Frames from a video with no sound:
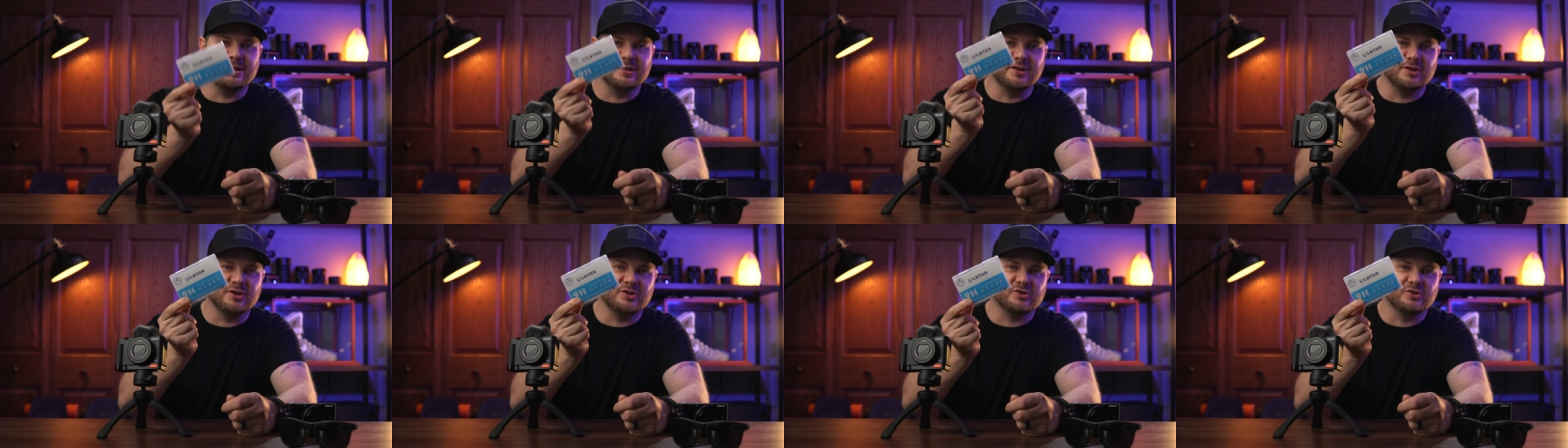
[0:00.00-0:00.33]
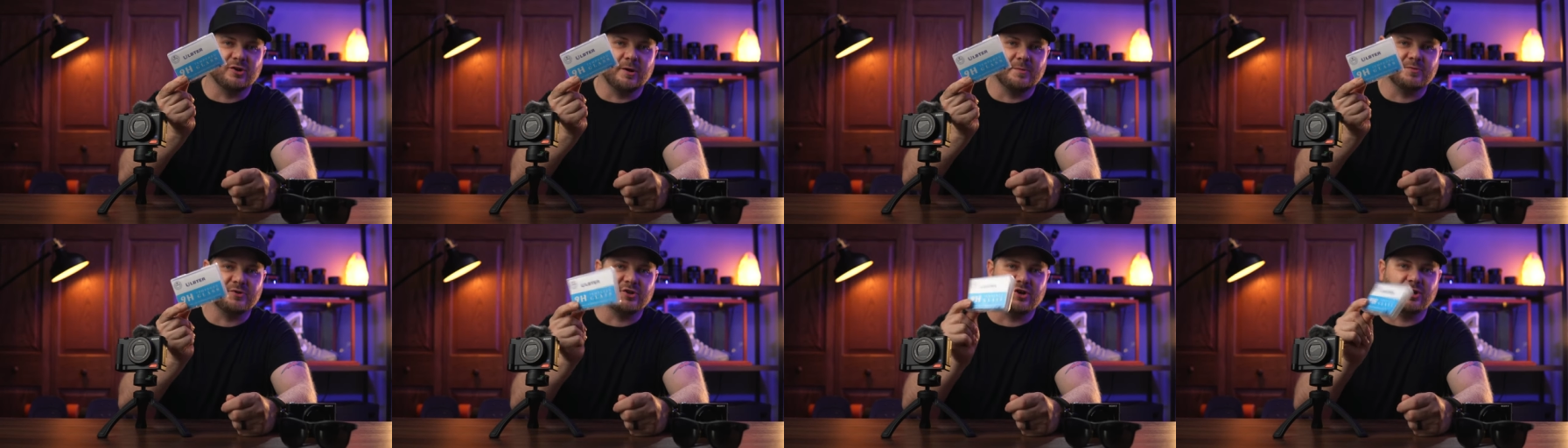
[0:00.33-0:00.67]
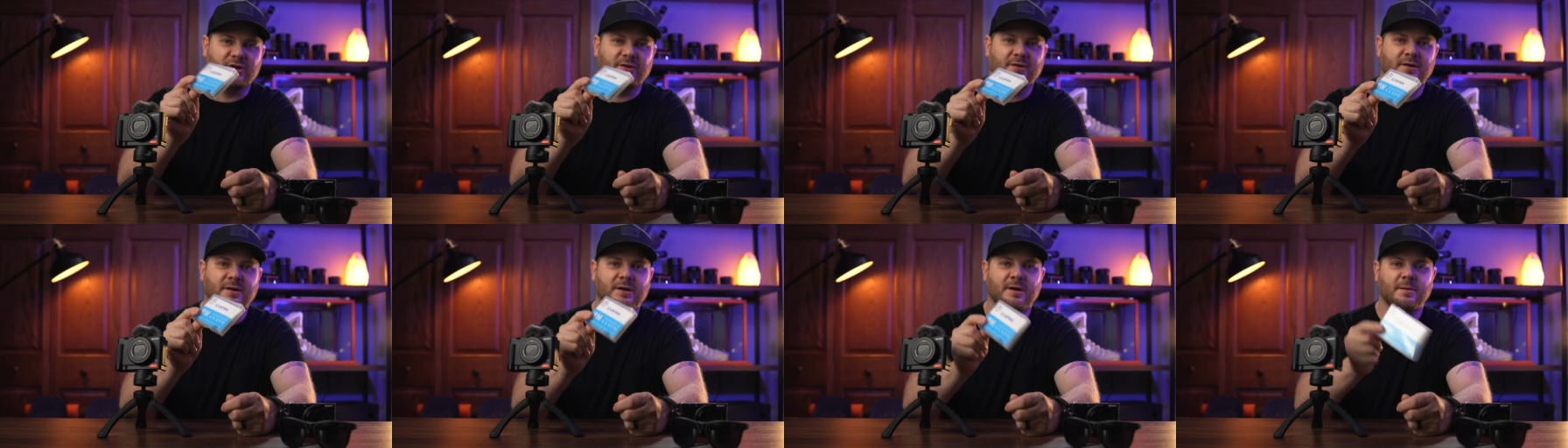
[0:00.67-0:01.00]
in the
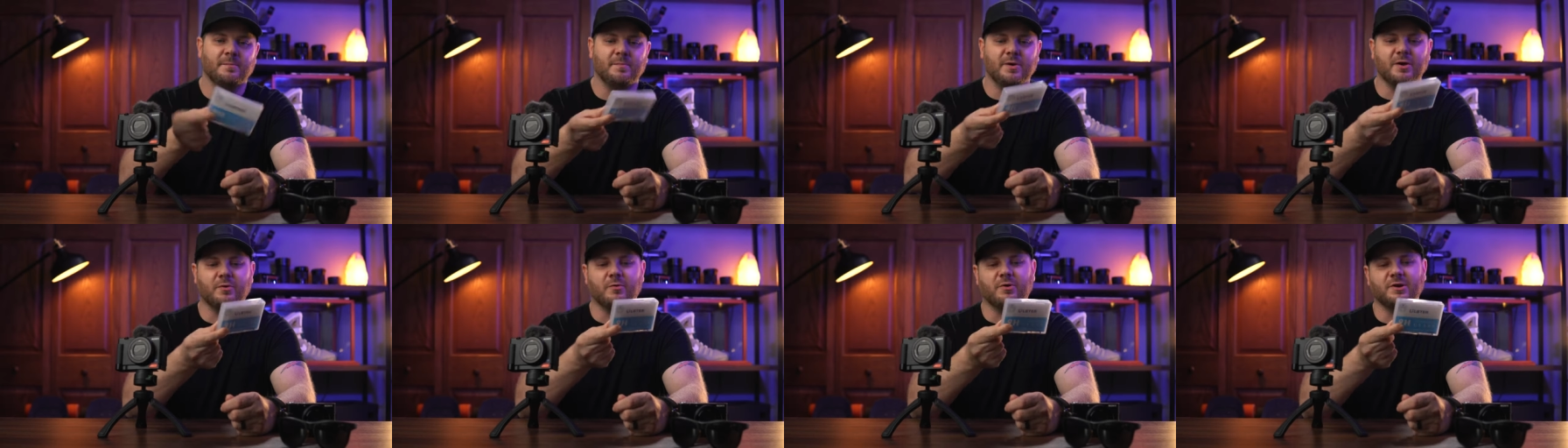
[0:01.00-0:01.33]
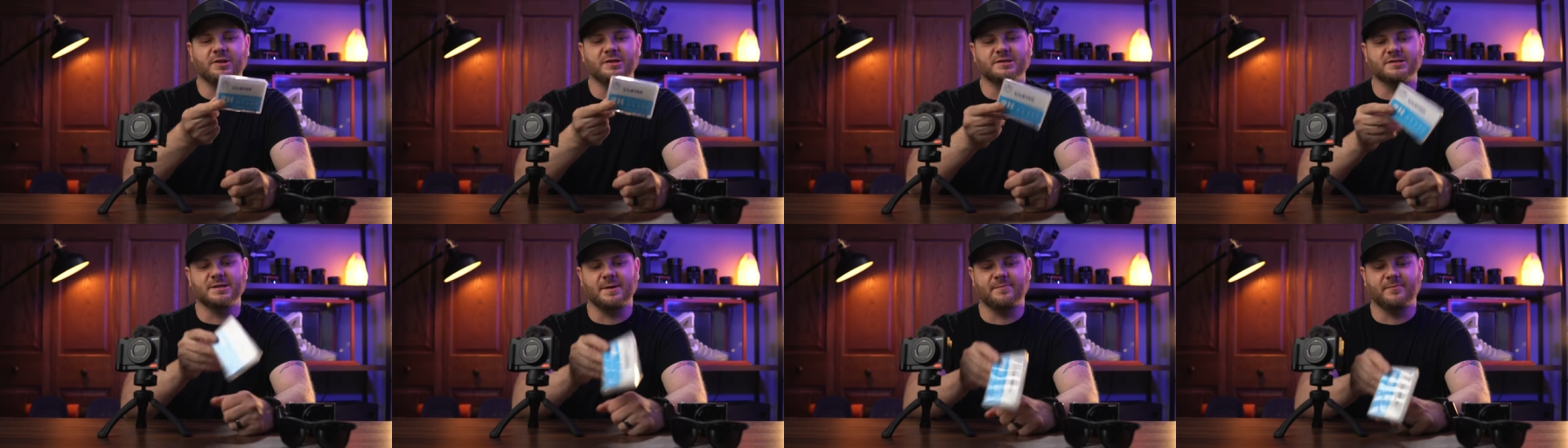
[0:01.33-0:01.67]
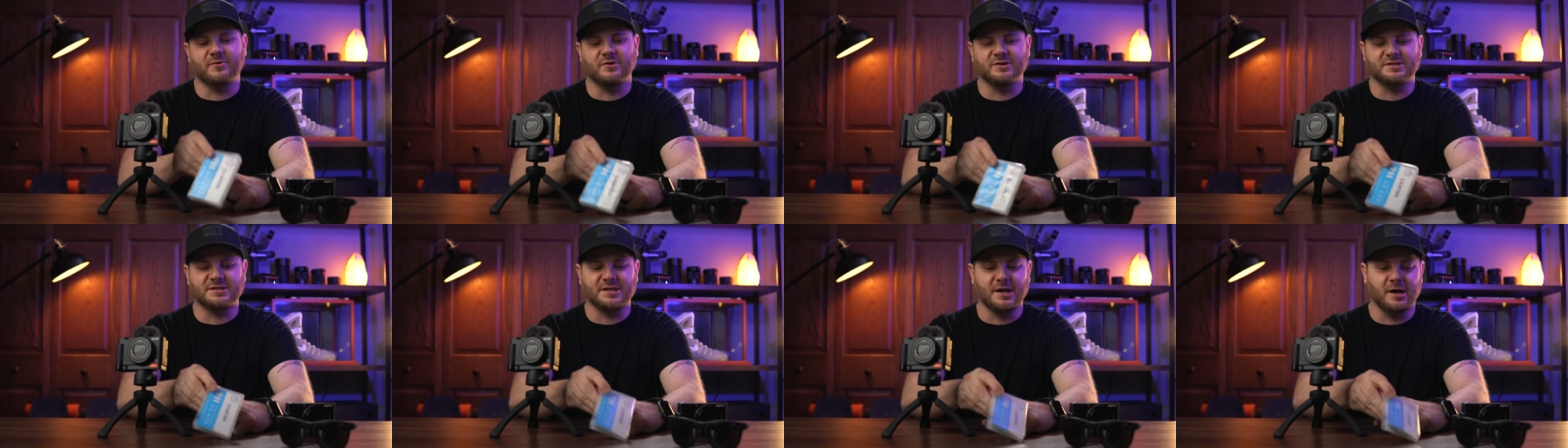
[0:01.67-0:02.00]
description. Pick one of these up
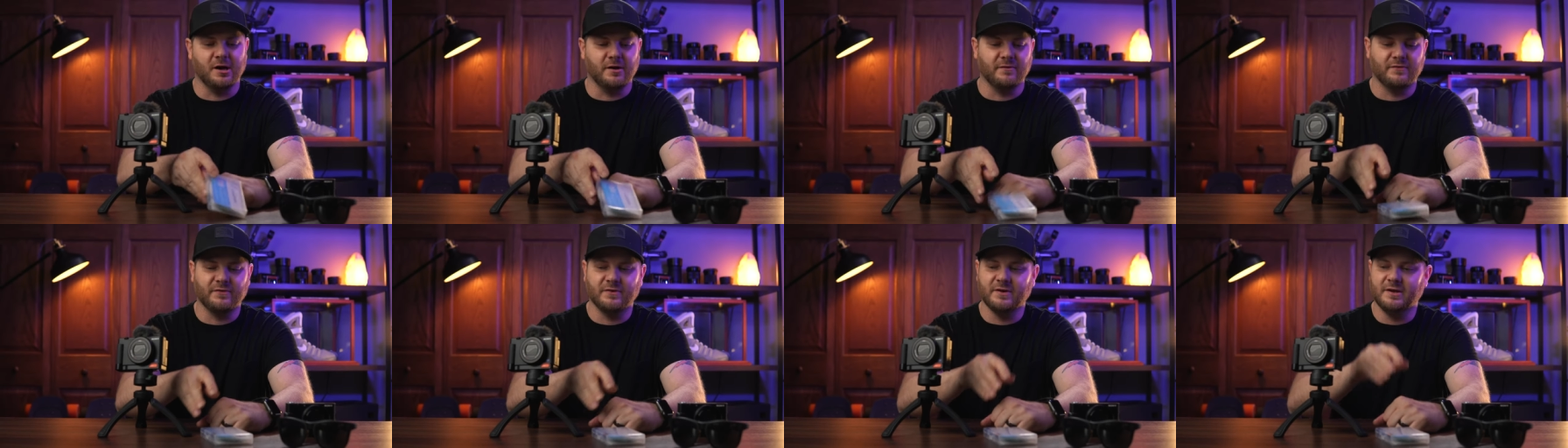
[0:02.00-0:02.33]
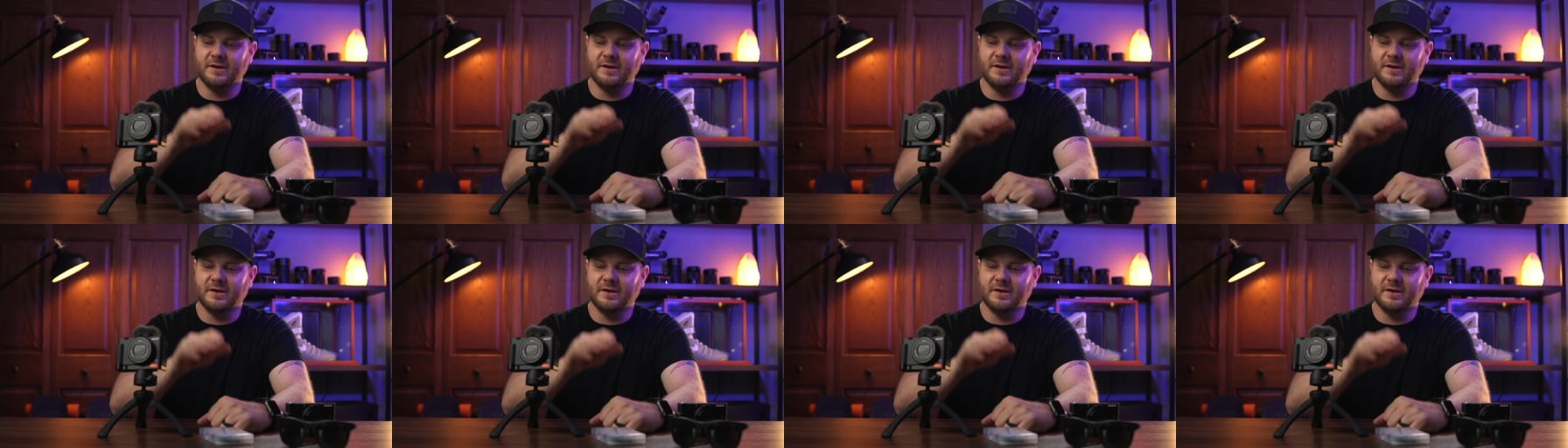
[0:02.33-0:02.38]
for yourself.